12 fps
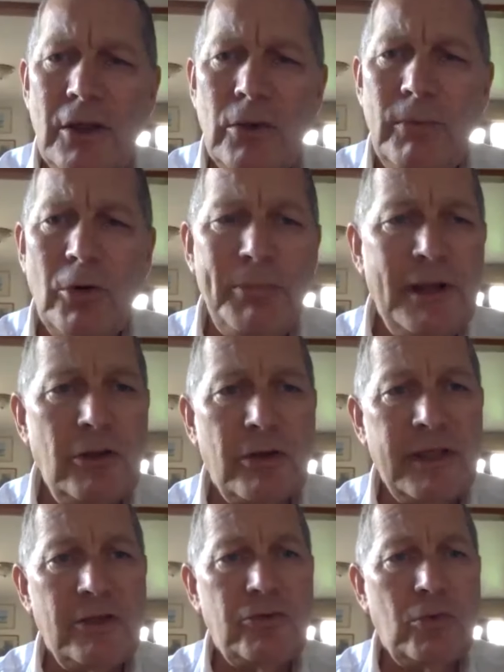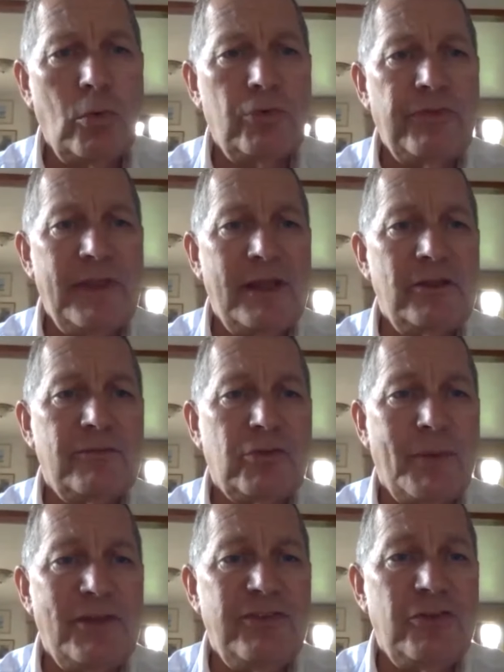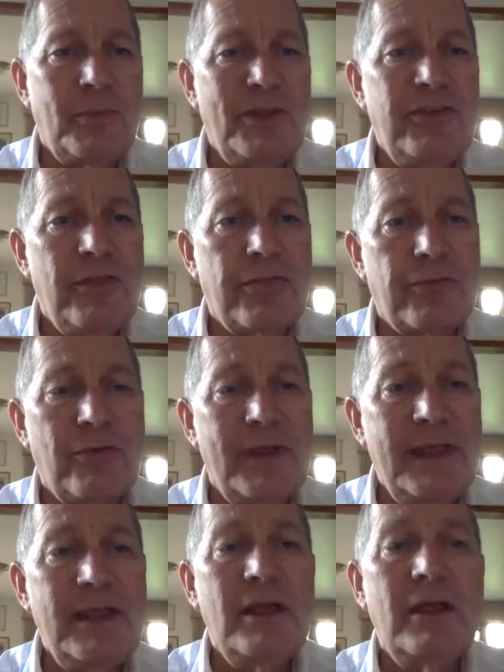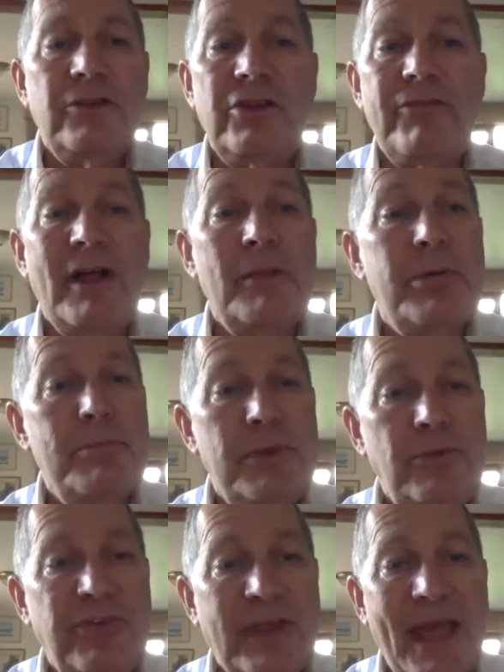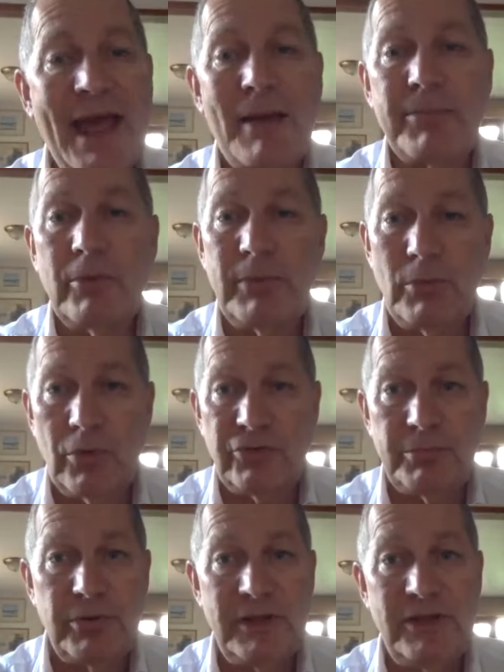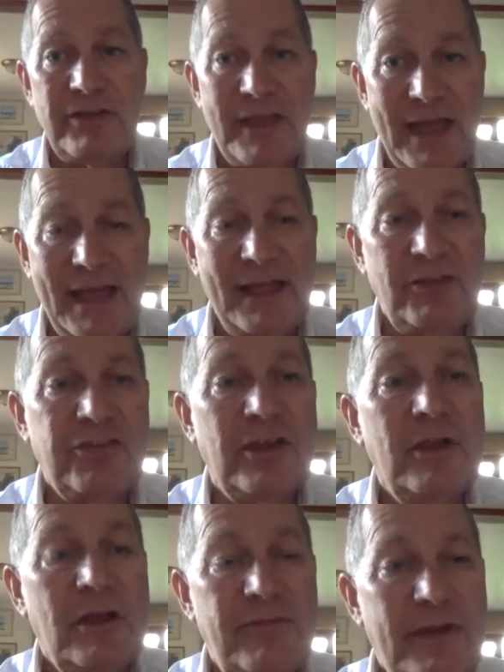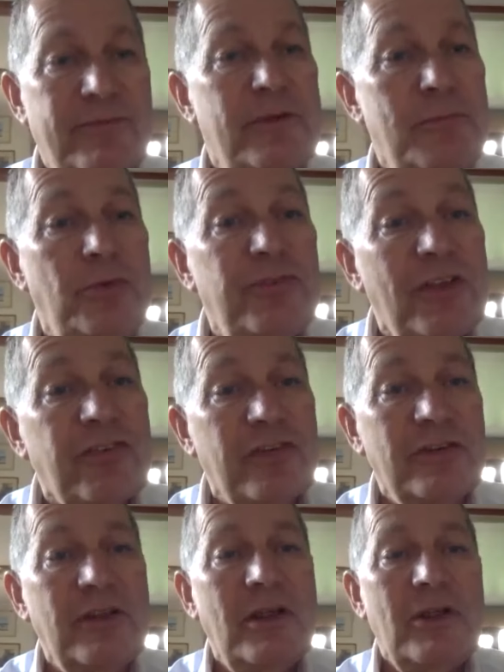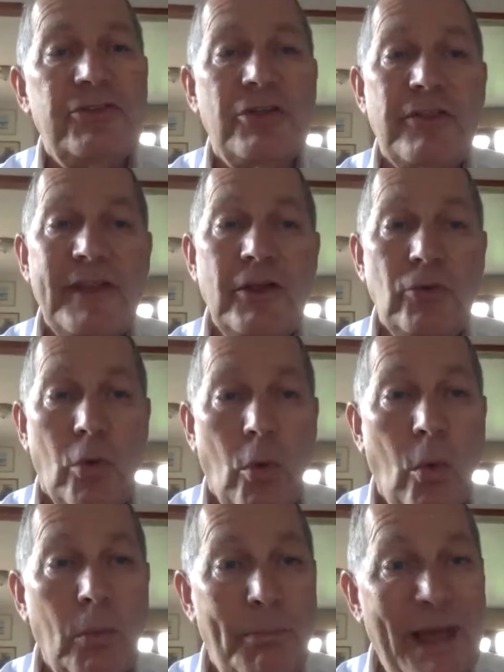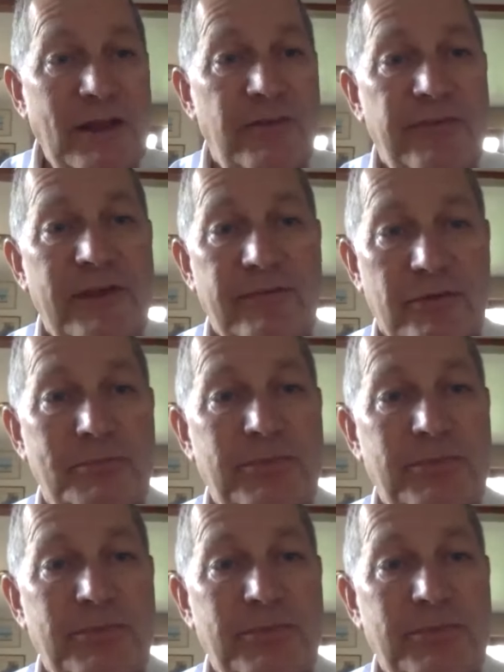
We'll be looking towards the end of 2023 to develop a music app that we want to put into the hands of every musician so that they can all benefit from